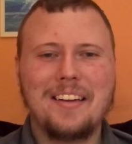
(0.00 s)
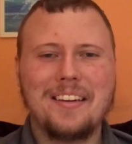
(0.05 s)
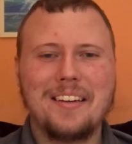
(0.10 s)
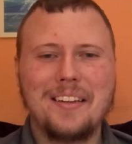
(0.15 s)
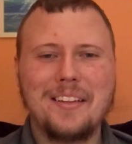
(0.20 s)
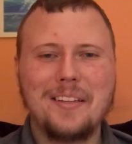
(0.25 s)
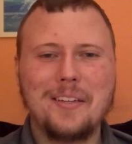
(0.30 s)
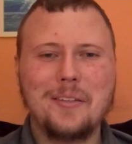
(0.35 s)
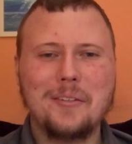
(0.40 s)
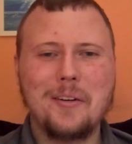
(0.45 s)

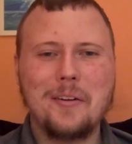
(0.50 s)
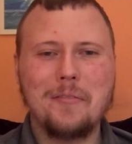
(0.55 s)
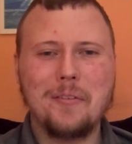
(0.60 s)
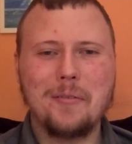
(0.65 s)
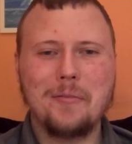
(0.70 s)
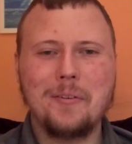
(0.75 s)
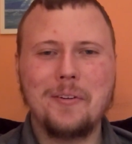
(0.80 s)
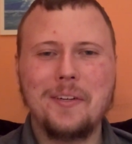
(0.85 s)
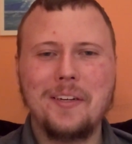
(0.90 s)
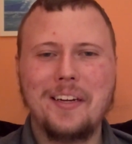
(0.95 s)
Hello
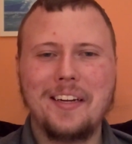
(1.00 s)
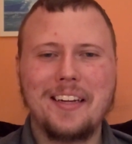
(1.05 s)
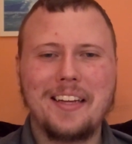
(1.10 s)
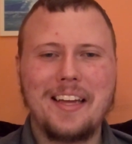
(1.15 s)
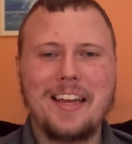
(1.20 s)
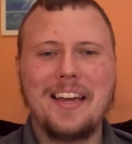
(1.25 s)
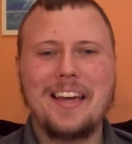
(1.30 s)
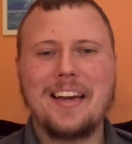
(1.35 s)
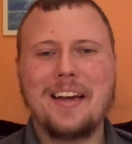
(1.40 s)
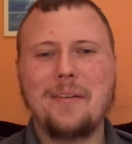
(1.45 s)
everyone.
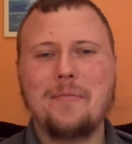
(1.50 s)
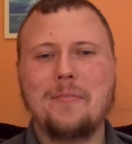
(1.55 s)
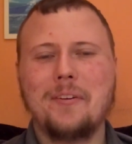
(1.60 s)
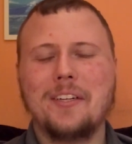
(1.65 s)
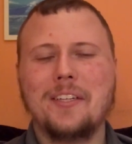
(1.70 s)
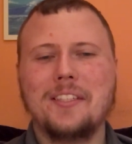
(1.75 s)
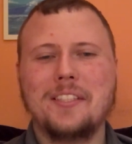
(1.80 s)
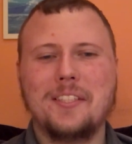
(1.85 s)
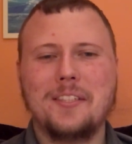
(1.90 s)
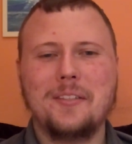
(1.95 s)
Hey, I
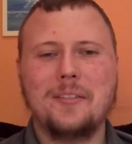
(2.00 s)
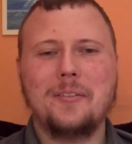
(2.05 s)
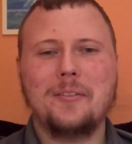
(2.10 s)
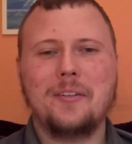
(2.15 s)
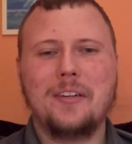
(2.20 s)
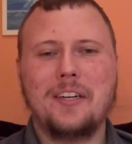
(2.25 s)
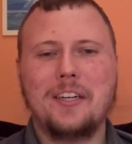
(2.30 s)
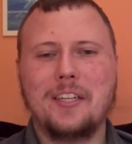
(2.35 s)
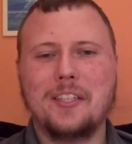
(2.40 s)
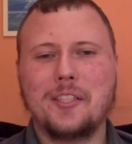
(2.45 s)
wanted
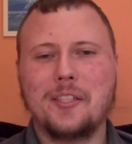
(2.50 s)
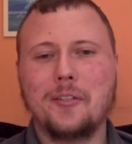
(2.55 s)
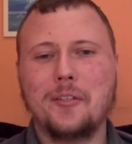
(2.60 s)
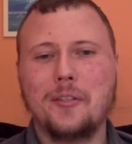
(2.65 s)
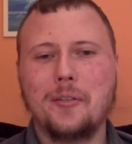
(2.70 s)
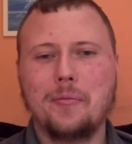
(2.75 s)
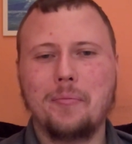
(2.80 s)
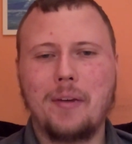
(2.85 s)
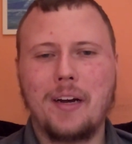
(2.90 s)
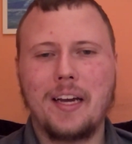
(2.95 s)
to show
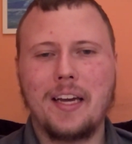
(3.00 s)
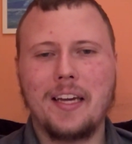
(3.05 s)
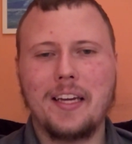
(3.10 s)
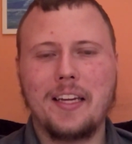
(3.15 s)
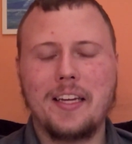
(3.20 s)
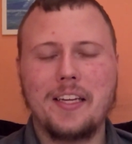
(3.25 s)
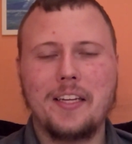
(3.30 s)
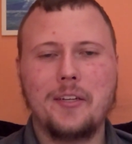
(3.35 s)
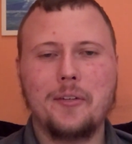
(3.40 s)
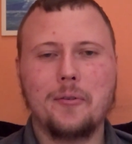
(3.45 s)
you my
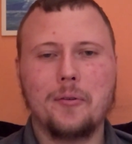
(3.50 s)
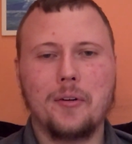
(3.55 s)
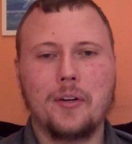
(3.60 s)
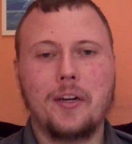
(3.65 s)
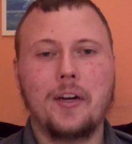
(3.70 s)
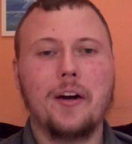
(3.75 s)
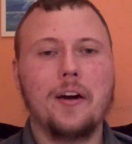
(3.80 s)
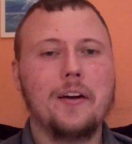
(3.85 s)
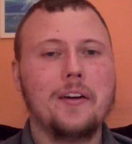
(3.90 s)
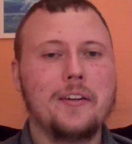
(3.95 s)
indoor
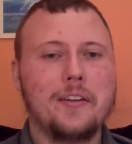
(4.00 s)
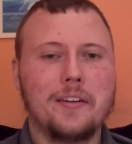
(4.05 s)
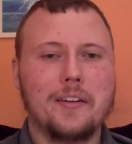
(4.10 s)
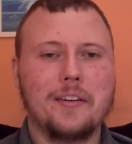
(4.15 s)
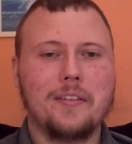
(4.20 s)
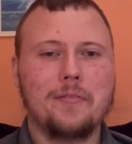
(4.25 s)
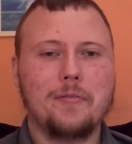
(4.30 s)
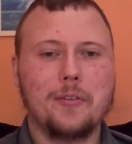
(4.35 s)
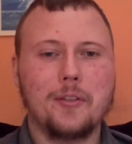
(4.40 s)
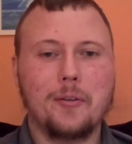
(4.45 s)
garden
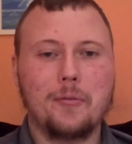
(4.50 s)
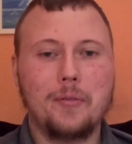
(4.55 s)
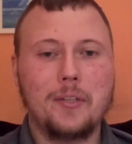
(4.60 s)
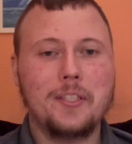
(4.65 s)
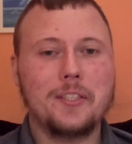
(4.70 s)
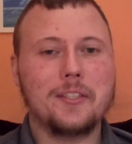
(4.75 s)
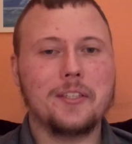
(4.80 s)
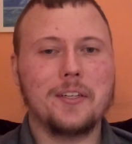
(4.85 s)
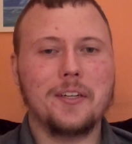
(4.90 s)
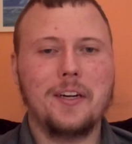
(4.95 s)
for the
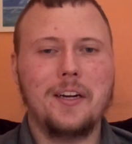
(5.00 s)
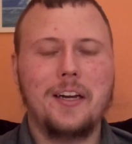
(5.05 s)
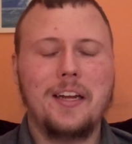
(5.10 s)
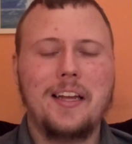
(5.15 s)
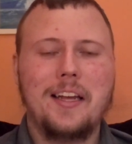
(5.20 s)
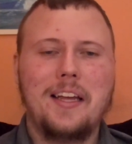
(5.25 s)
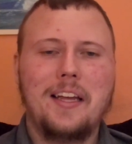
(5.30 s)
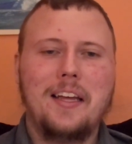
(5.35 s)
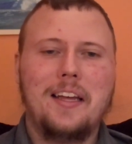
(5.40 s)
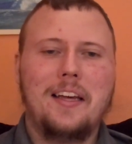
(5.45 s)
winter.
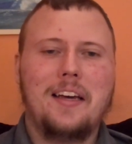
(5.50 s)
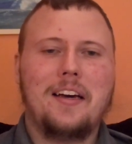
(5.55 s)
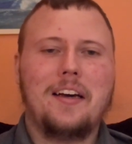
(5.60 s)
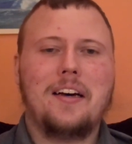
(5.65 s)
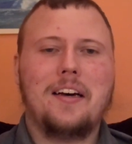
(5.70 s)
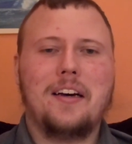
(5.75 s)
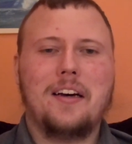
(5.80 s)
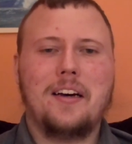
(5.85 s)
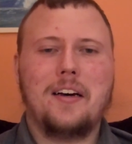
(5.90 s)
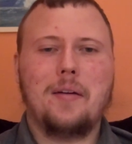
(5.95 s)

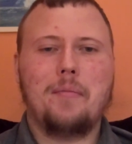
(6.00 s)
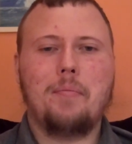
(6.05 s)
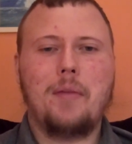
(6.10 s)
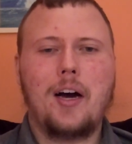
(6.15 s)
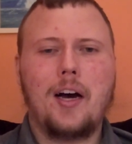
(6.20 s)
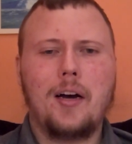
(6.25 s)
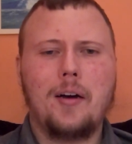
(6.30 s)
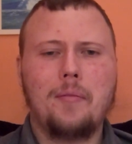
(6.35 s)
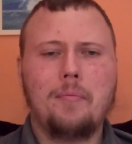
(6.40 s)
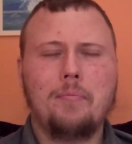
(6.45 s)

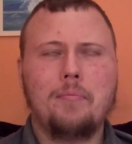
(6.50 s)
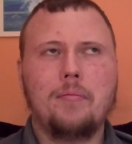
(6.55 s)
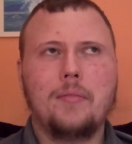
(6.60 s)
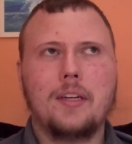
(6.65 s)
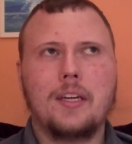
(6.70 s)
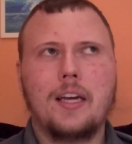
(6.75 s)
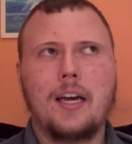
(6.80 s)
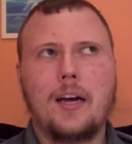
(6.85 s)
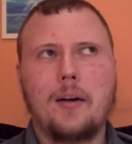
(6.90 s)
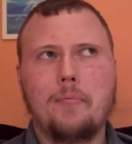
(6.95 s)
Mom
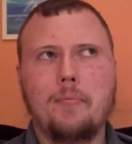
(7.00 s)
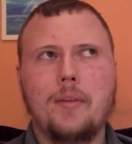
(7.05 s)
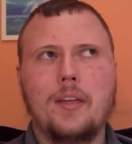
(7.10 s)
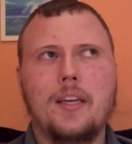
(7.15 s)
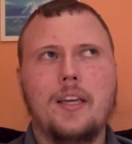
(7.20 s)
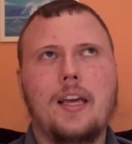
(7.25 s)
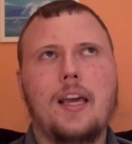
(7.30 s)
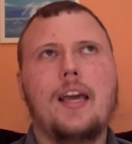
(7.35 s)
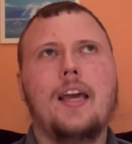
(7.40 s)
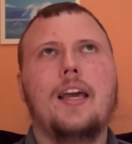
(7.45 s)
got
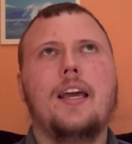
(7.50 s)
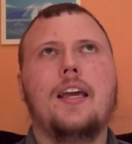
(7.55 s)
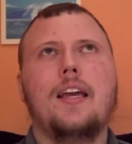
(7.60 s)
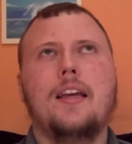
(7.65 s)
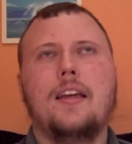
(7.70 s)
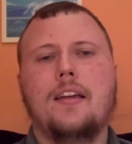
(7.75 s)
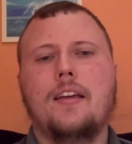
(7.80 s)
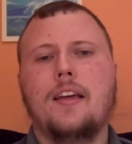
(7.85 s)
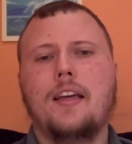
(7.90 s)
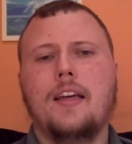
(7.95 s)
me
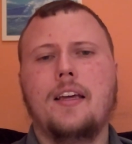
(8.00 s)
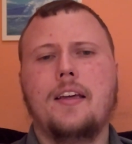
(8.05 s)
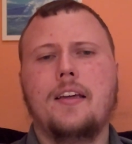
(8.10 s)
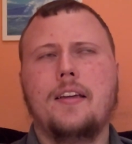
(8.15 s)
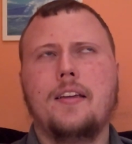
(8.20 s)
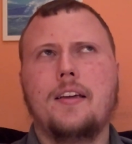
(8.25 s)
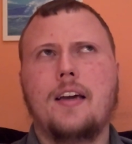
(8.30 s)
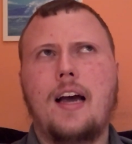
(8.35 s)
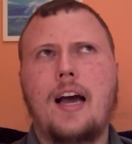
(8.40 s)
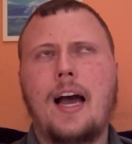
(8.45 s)

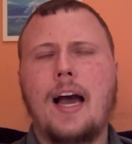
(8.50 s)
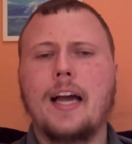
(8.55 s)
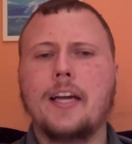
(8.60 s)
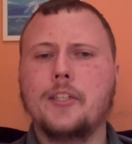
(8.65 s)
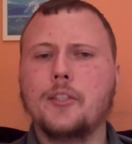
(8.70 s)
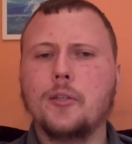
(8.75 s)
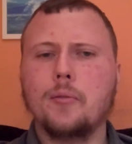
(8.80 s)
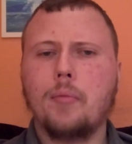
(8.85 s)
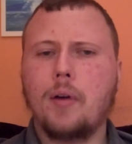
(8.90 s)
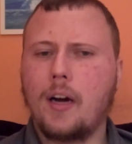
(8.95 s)
a
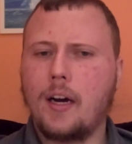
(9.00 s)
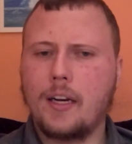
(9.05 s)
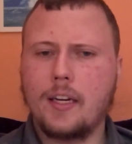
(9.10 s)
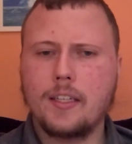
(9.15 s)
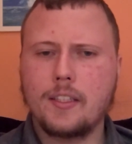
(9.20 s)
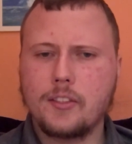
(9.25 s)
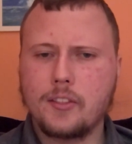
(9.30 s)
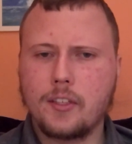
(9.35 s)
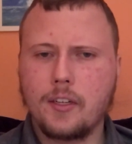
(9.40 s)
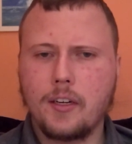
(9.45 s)

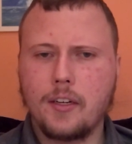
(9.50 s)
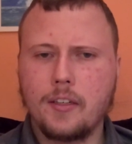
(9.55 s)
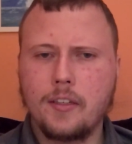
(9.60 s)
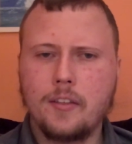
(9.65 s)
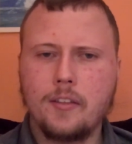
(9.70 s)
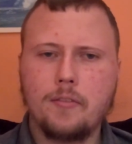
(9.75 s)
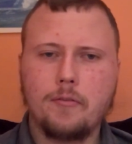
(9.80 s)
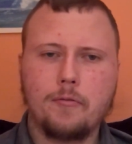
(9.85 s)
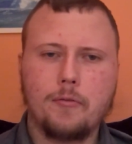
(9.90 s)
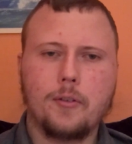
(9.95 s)
hydroponics
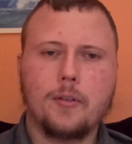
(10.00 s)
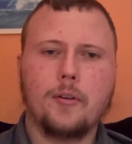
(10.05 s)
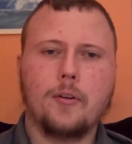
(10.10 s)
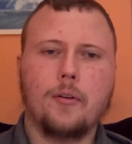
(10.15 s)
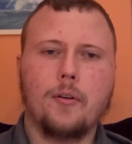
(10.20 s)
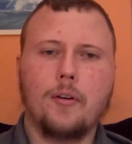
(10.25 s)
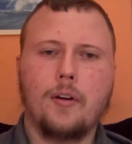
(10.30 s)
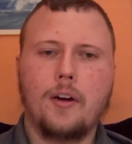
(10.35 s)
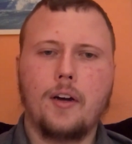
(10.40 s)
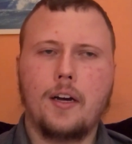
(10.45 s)
garden for
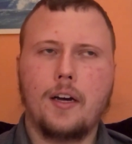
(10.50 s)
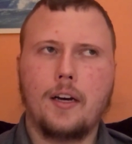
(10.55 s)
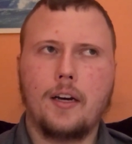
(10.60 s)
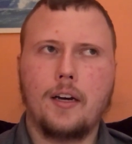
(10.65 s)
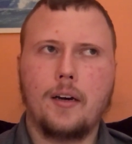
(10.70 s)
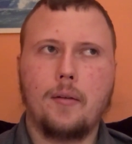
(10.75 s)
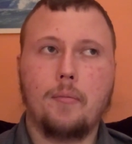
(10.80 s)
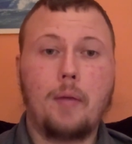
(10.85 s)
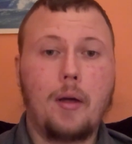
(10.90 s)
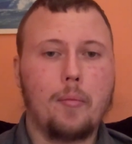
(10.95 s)

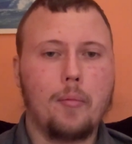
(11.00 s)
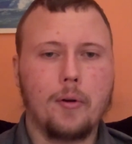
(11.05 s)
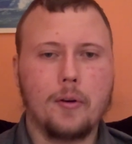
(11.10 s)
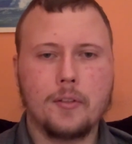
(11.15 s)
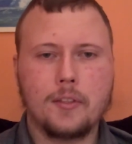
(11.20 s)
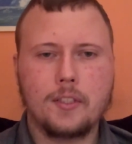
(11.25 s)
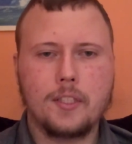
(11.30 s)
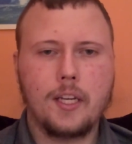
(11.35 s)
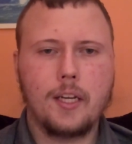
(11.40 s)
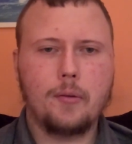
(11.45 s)
my
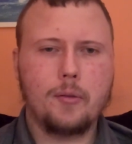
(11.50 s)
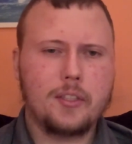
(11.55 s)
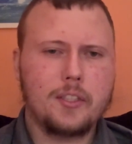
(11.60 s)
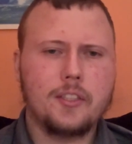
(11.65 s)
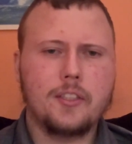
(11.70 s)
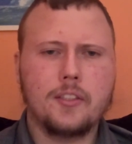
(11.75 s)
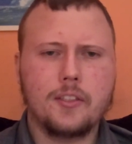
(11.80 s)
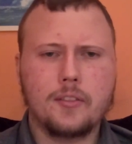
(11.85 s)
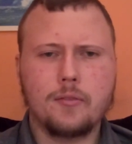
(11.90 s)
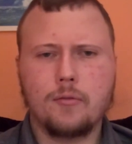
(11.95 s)
birthday,
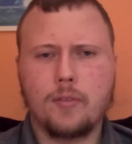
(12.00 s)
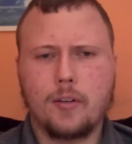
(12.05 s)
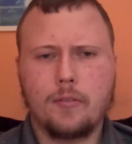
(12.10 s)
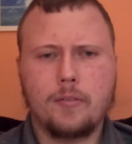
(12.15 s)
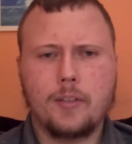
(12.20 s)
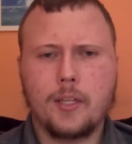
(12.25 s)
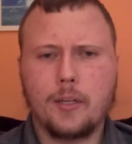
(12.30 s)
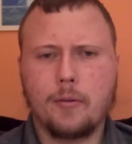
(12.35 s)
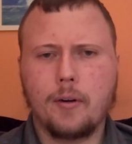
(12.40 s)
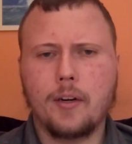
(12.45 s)
which is
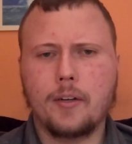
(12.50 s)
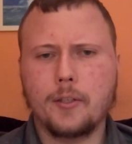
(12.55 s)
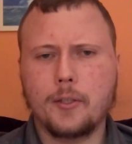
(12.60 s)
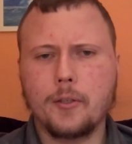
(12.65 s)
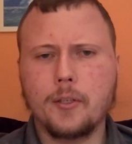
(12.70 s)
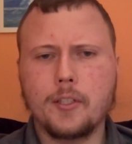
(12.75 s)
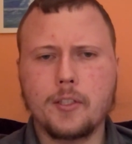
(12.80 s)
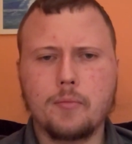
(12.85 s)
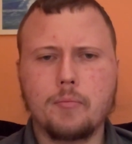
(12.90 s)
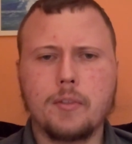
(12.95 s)
roughly around
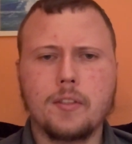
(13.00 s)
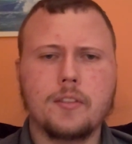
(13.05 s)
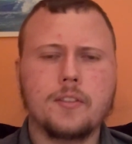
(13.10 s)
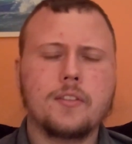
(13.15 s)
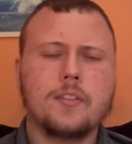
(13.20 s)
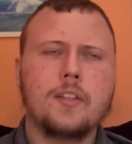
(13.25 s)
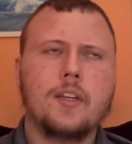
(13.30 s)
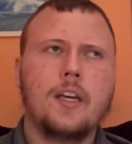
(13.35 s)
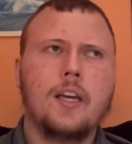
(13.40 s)
Christmas.